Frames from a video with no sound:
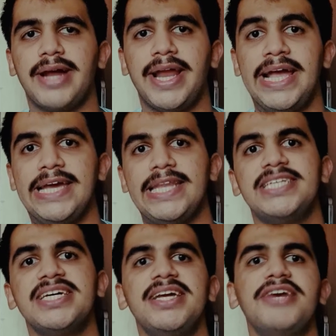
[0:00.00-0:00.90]
ride.
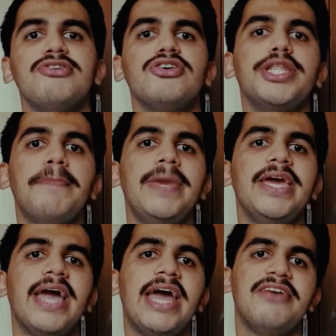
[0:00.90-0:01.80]
Initially, it was on the
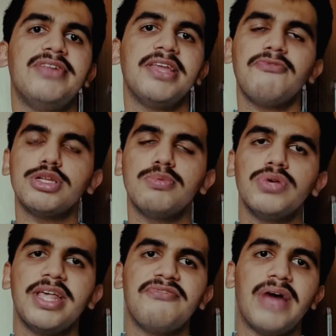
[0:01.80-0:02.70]
peak and everything was
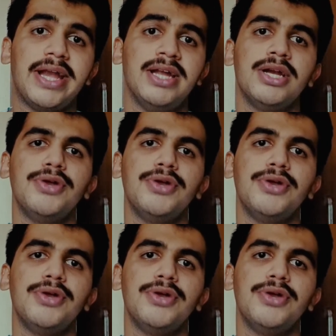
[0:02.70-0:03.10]
smooth and fine.